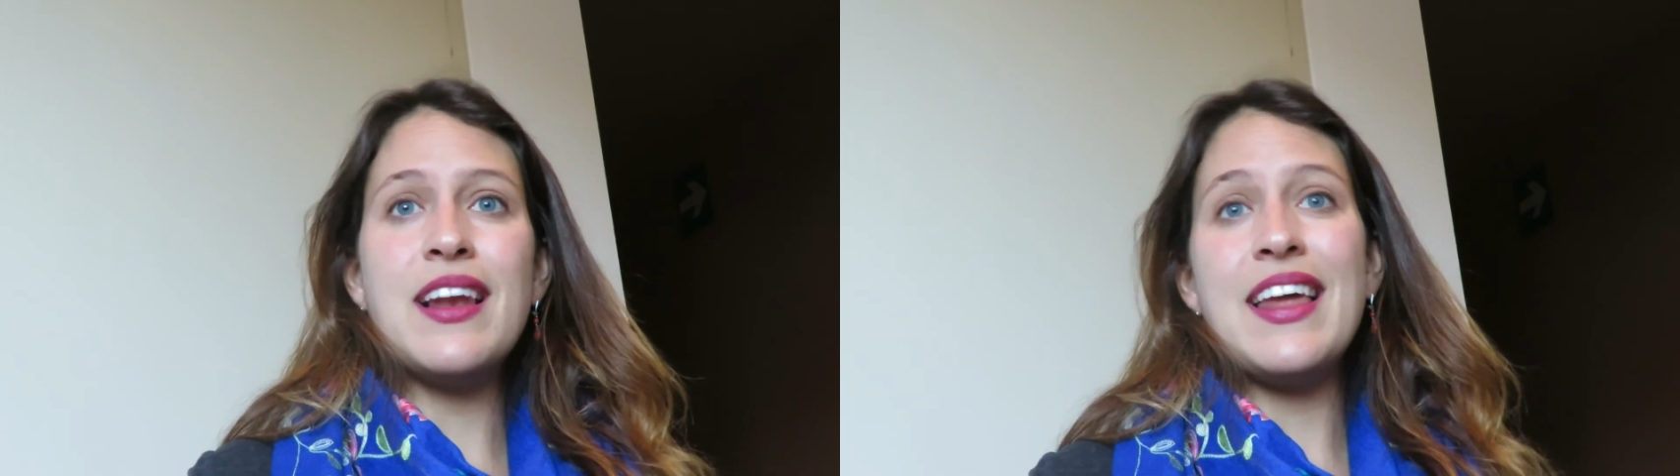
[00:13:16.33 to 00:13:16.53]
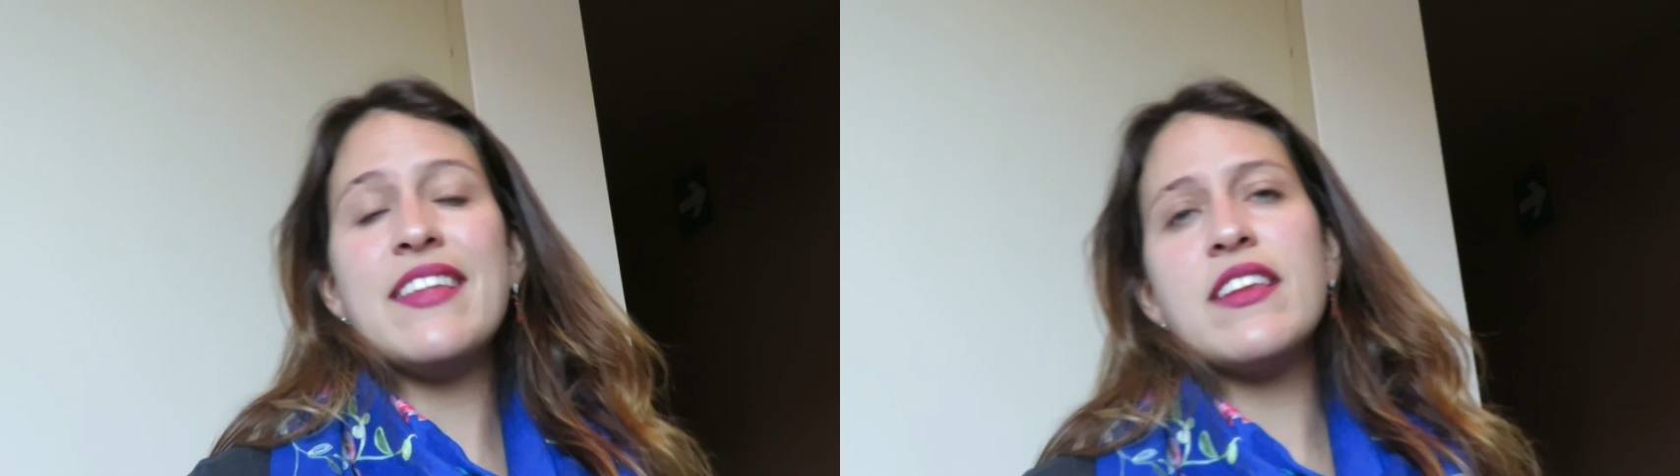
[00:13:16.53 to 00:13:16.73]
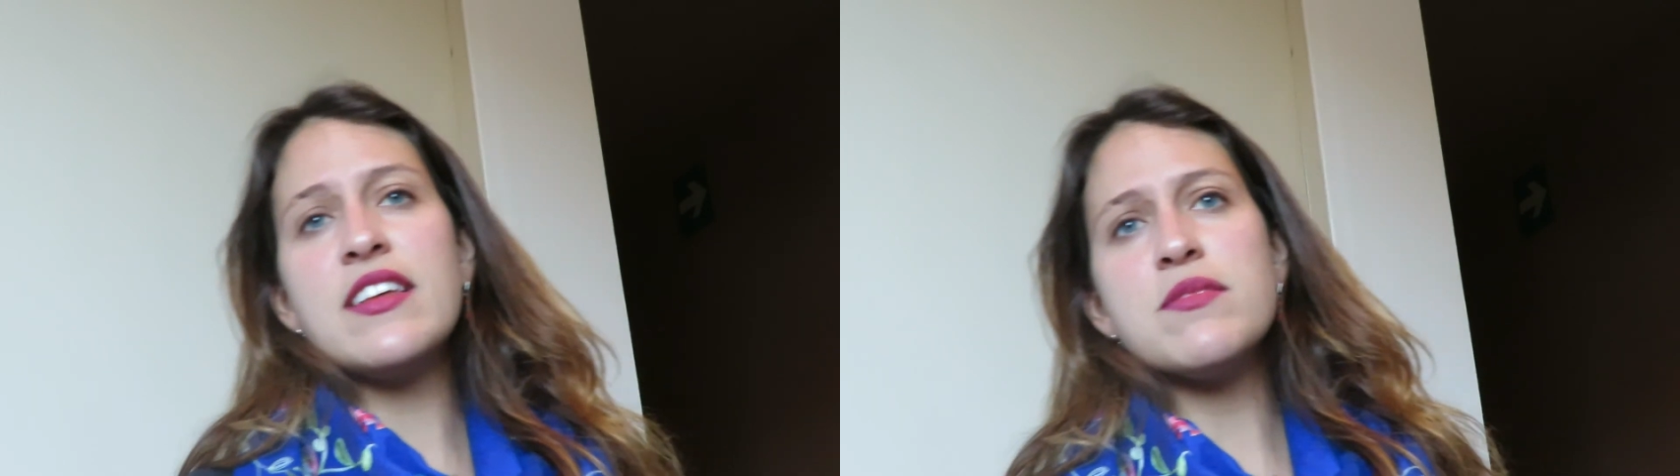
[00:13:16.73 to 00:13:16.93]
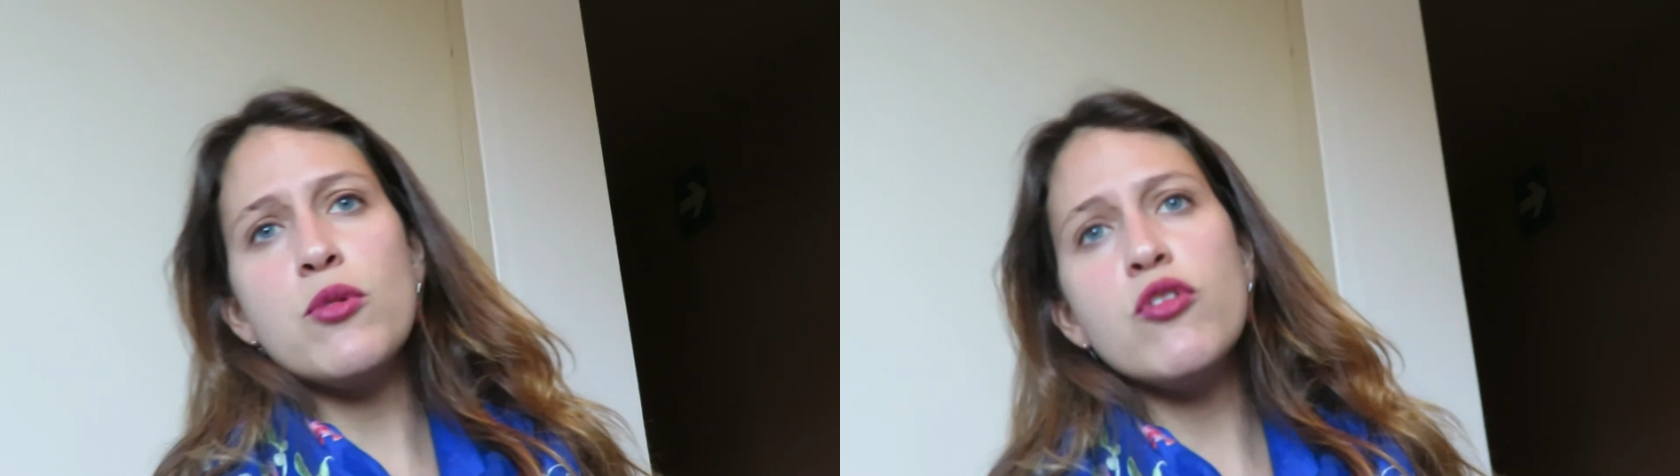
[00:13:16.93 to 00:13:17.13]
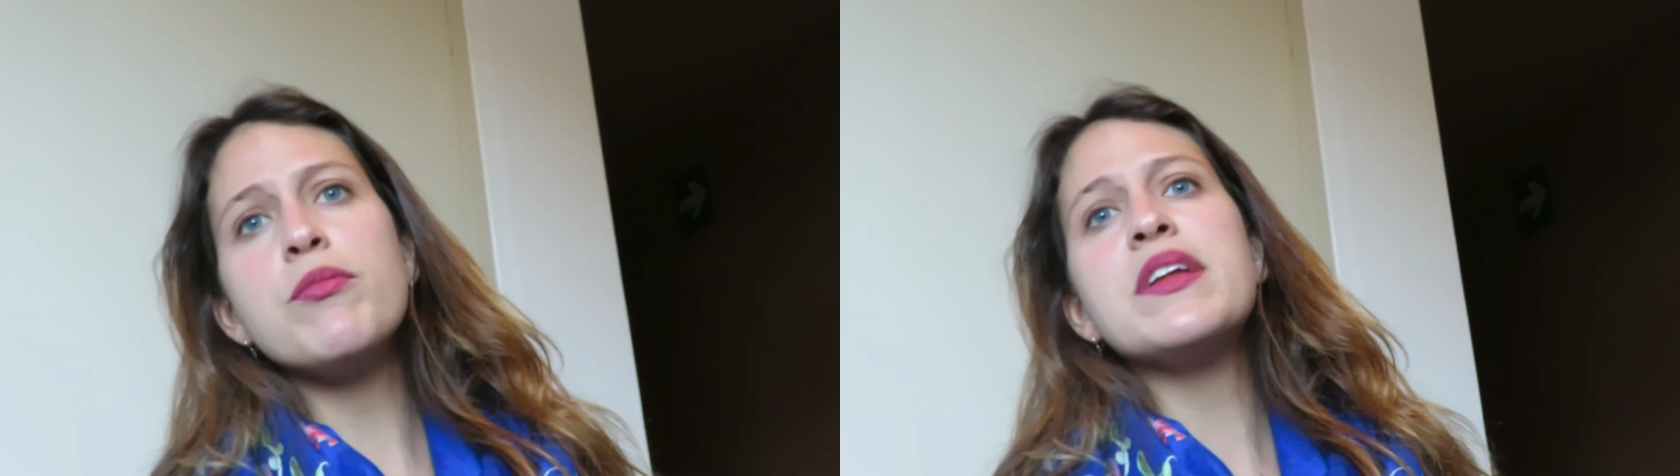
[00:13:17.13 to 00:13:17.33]
landless
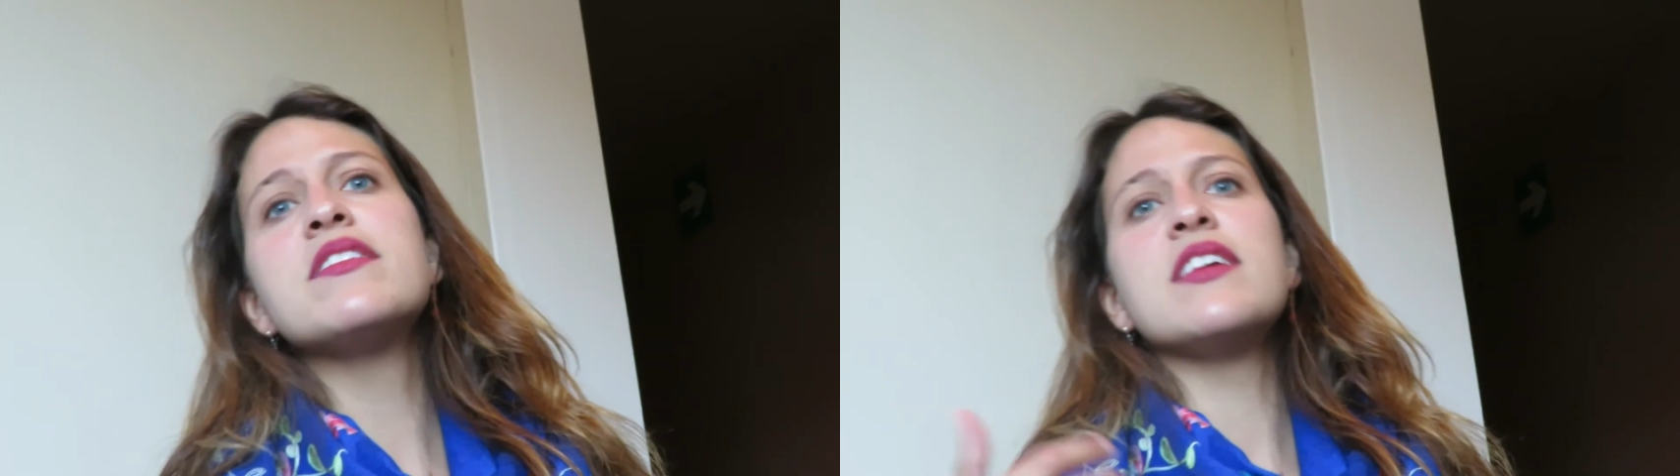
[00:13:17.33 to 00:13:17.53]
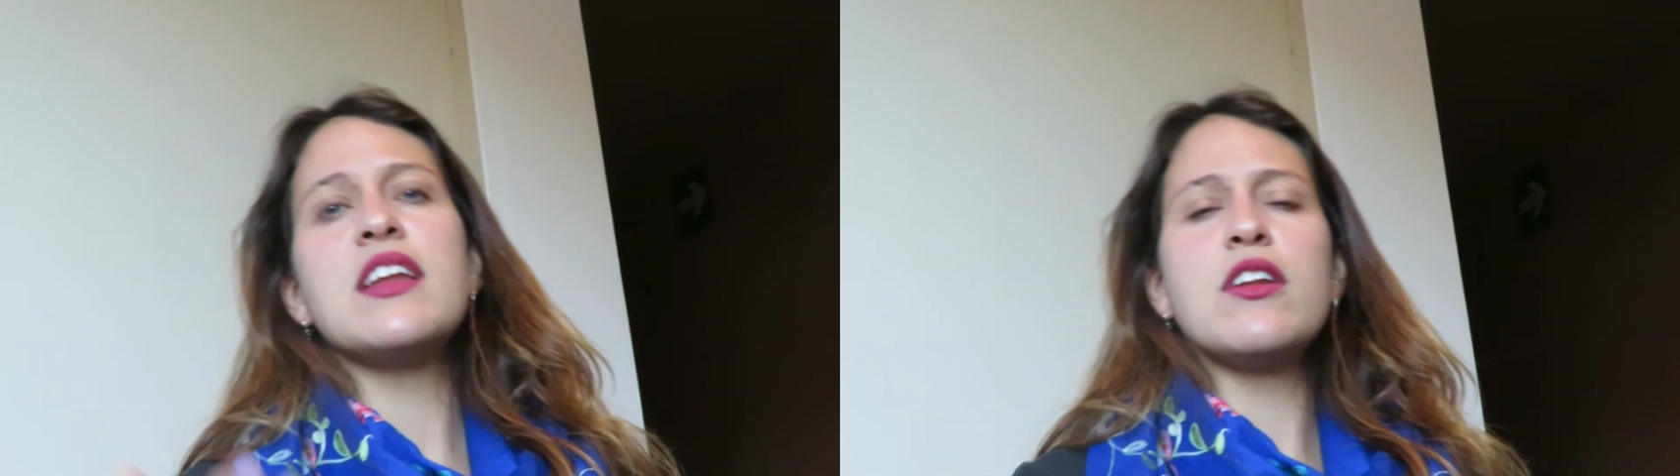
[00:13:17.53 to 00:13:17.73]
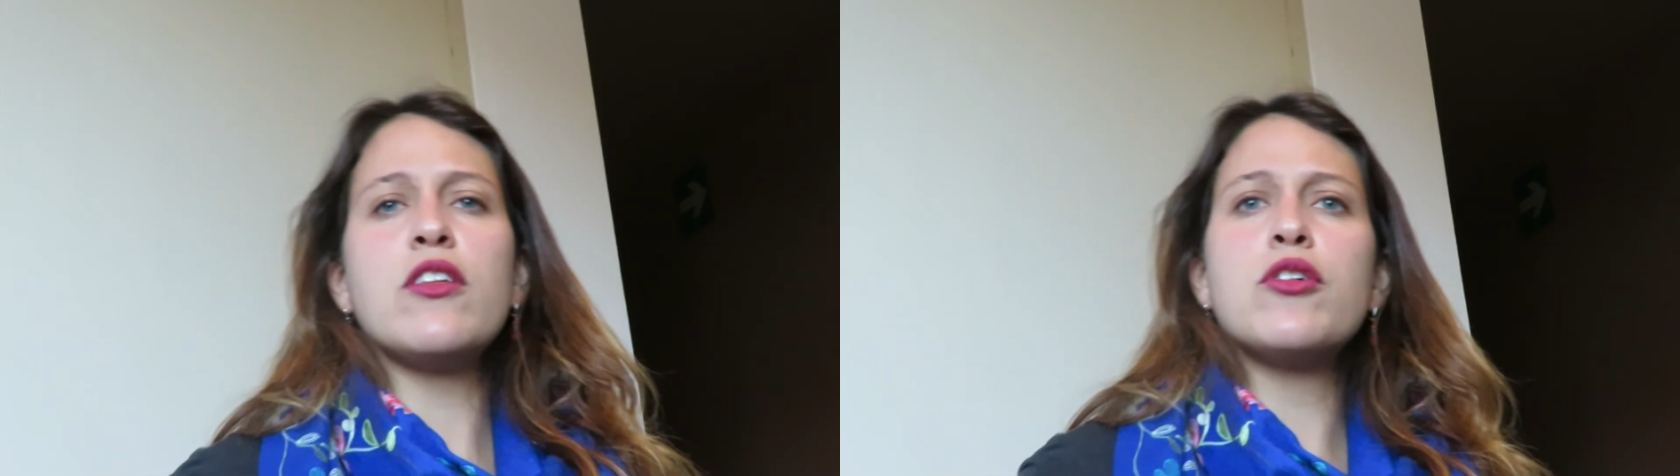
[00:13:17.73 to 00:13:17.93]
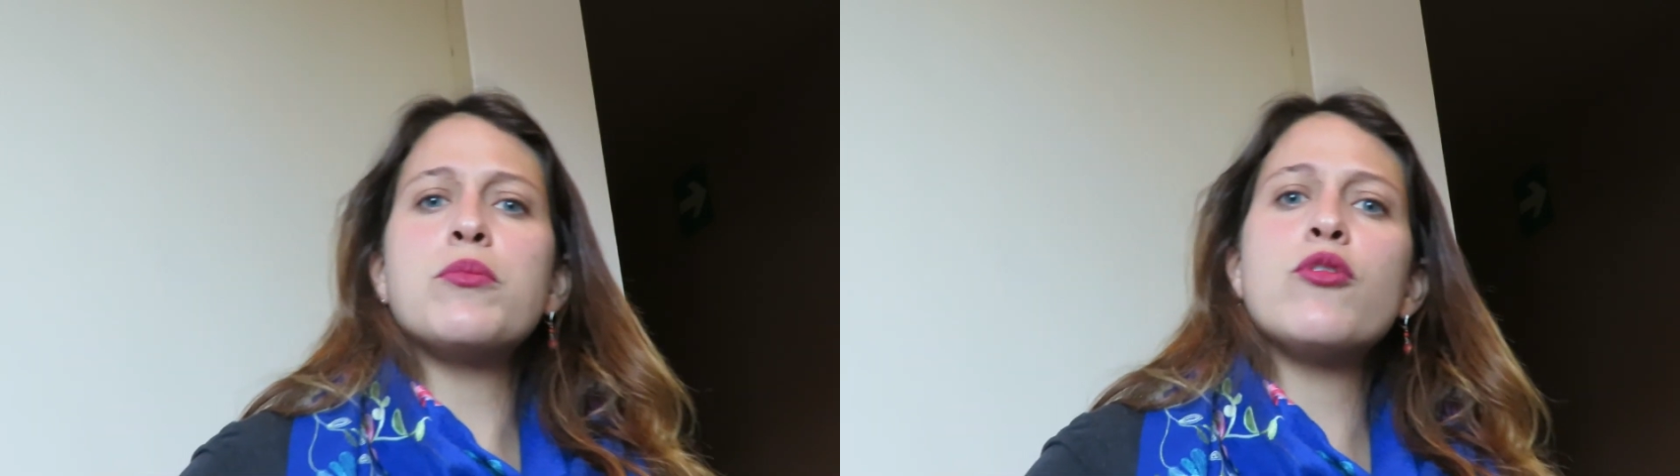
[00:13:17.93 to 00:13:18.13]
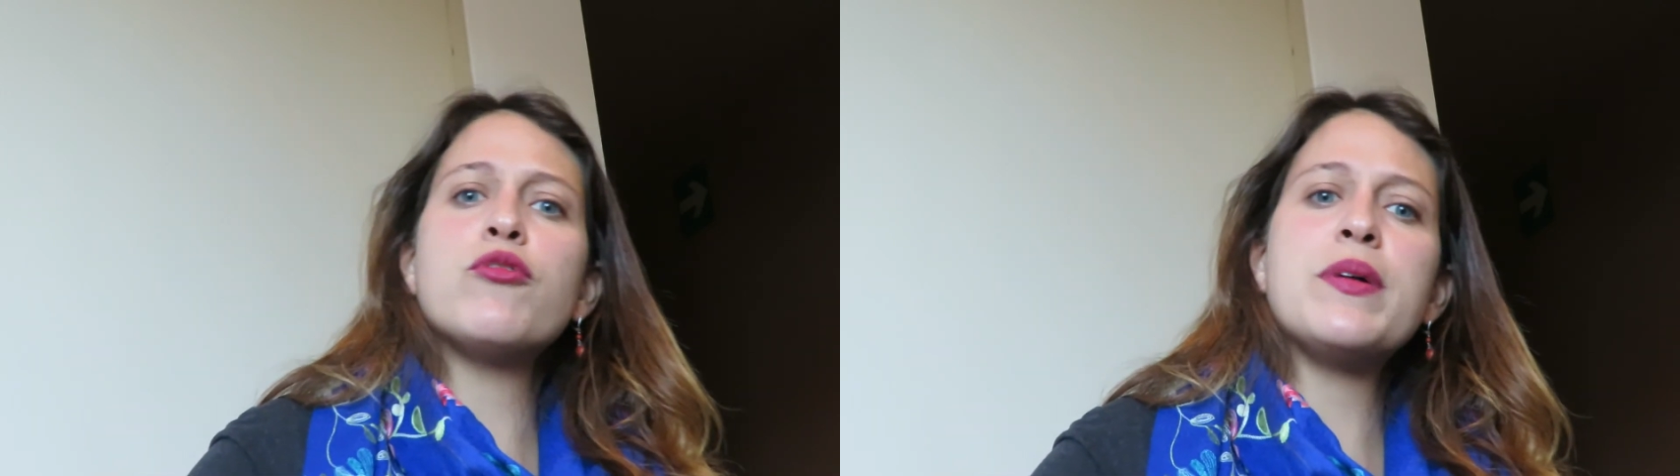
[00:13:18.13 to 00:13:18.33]
movements and other
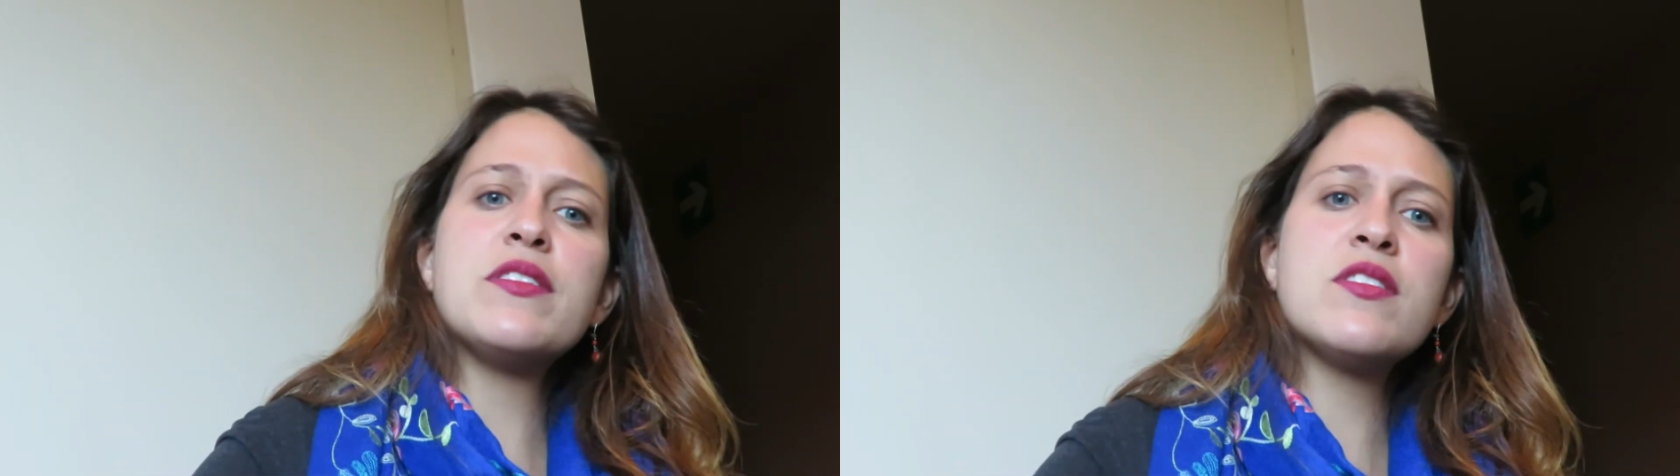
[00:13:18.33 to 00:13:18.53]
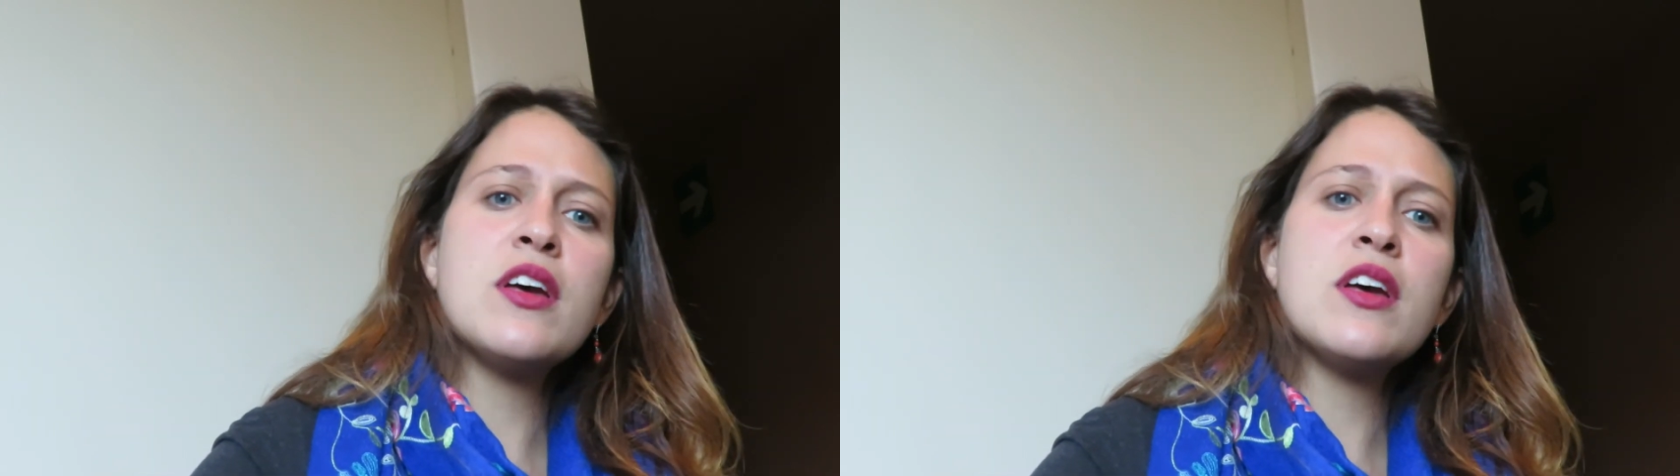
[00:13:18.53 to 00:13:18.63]
movements,